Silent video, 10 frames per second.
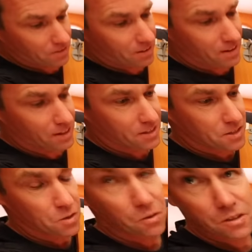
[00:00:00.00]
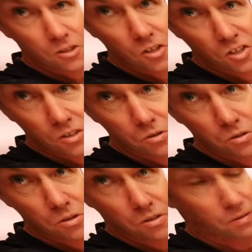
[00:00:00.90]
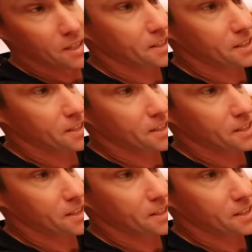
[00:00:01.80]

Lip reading: the solar charge controllers are right